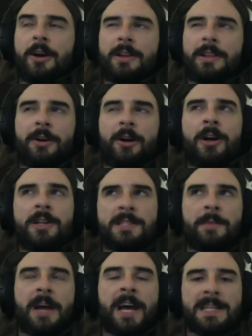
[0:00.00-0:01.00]
there are
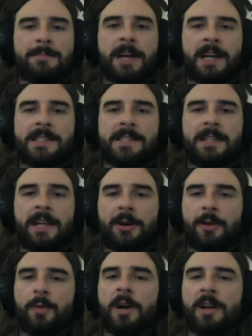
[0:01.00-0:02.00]
some aspects that
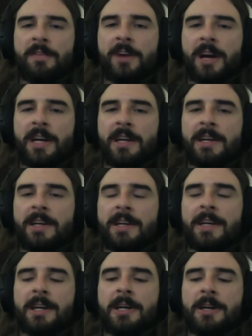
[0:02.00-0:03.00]
are quantified.
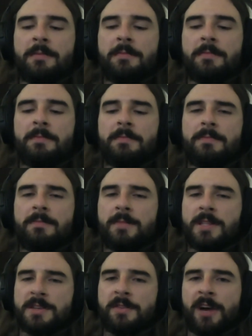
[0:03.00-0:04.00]

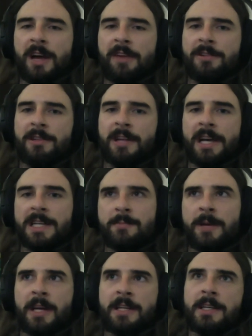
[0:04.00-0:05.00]
The survival
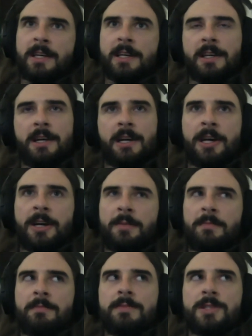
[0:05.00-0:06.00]
aspect,
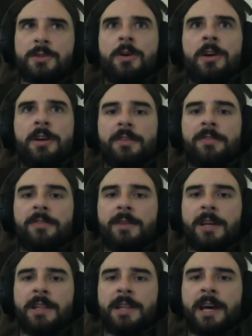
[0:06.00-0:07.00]
sort of,
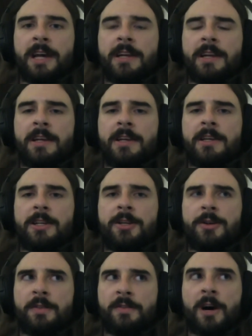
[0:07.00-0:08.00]
in that
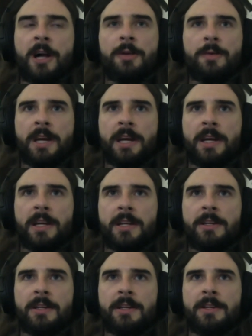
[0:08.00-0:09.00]
your following,
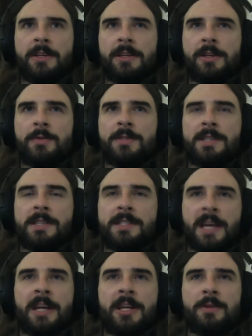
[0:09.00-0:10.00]
it's
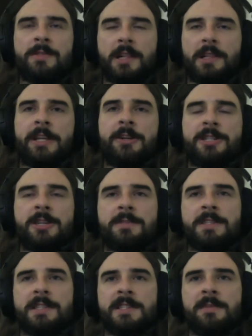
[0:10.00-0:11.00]
going to use the leadership
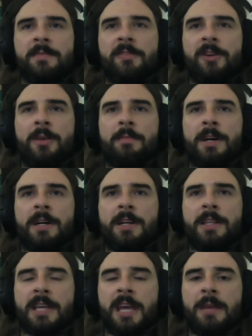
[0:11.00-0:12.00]
system from
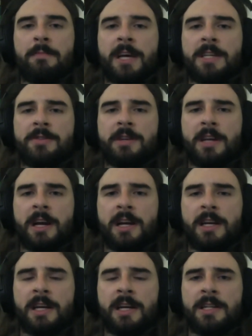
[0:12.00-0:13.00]
the game mastery
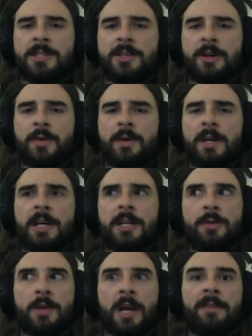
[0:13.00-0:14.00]
guide, and so
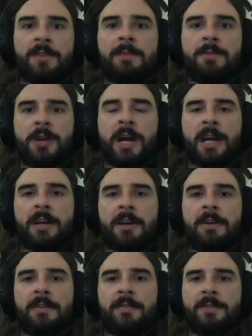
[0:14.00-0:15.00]
you kind of keep track
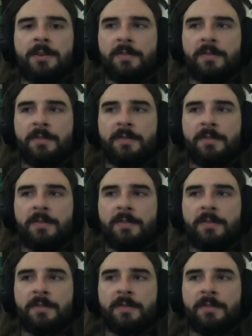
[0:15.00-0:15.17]
of your